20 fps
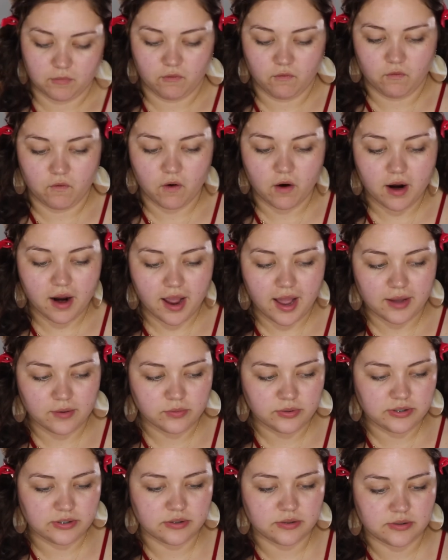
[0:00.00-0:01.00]
Before,
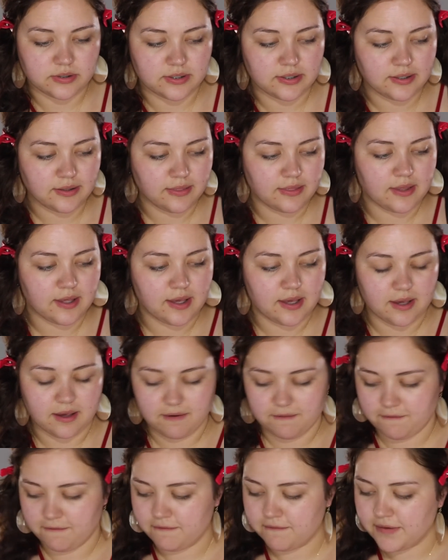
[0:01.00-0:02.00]
I was using
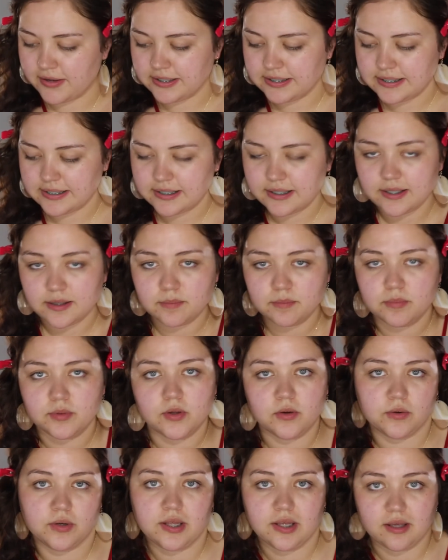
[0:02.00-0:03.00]
the Fenty
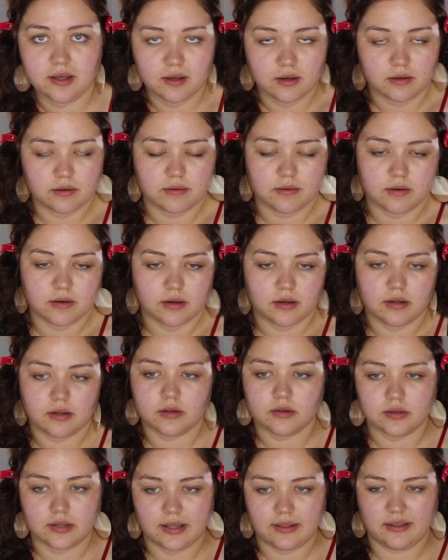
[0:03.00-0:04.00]
Beauty,
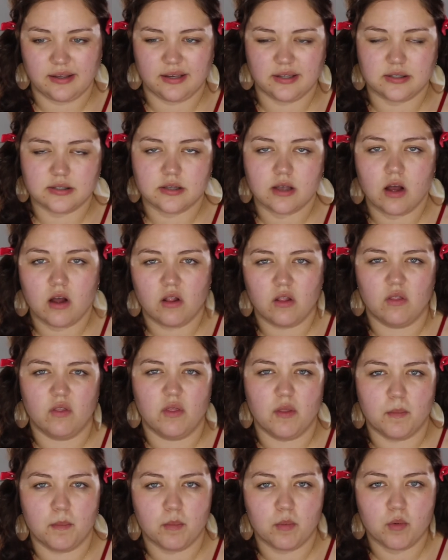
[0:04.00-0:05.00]
I think it's called
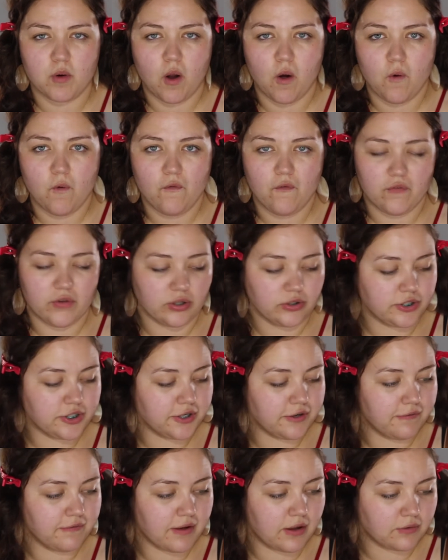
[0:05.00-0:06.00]
the Pro
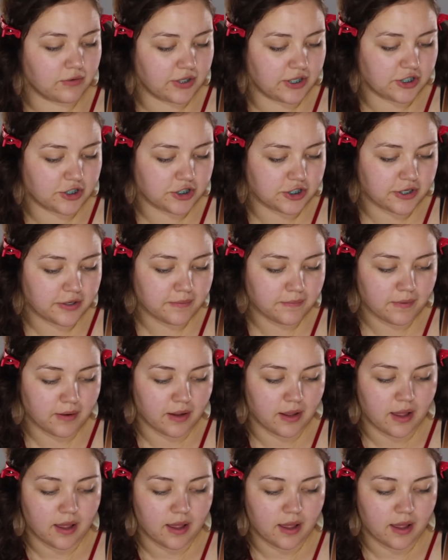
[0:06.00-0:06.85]
Filter Foundation.